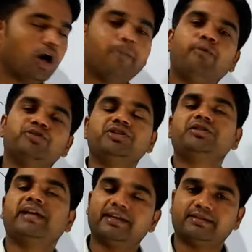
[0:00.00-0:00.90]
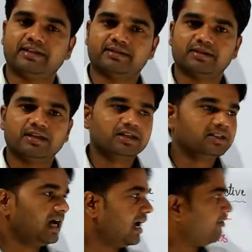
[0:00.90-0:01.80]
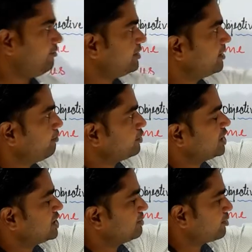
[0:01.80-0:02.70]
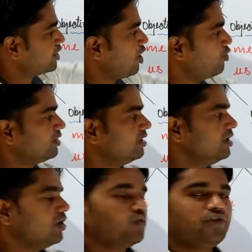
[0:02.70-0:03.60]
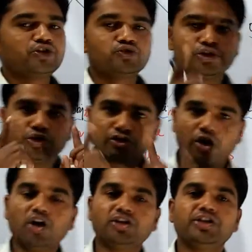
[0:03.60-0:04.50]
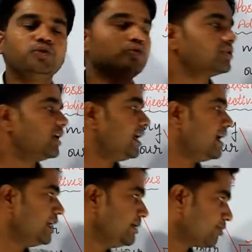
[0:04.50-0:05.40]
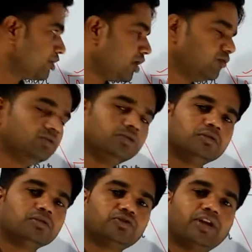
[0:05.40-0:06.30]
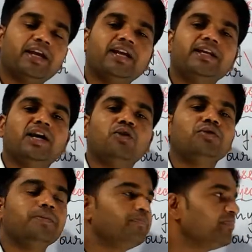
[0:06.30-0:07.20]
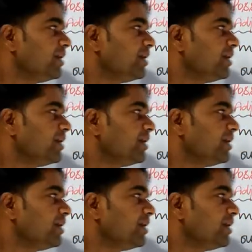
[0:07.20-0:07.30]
opposite cases. After possessive pronoun we should not use any noun,